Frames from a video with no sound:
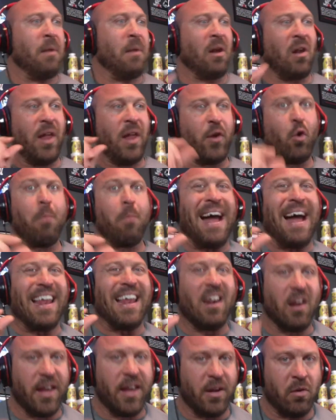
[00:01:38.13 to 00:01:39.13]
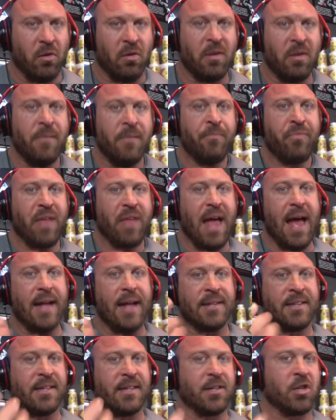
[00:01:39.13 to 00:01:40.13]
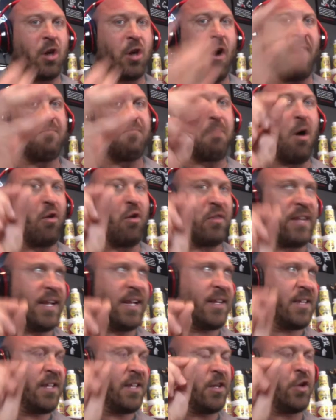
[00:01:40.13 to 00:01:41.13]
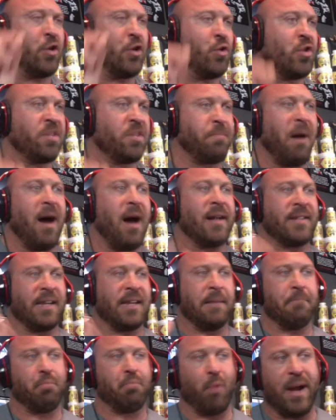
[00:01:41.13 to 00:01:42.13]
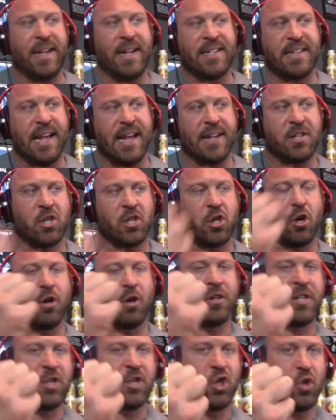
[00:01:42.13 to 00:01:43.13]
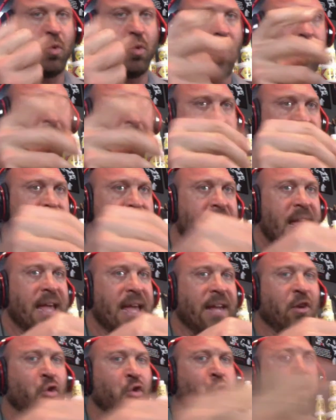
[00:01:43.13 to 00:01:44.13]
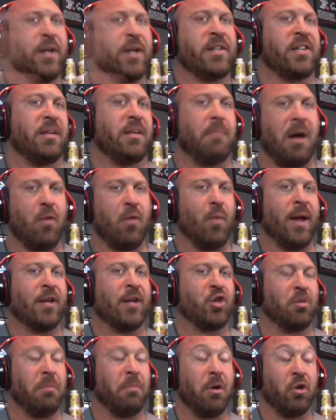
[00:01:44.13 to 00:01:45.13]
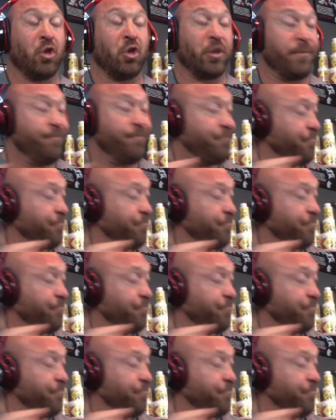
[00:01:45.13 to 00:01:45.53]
little by little as the softball digs into new spots and breaks that scar tissue up, increasing my range of motion.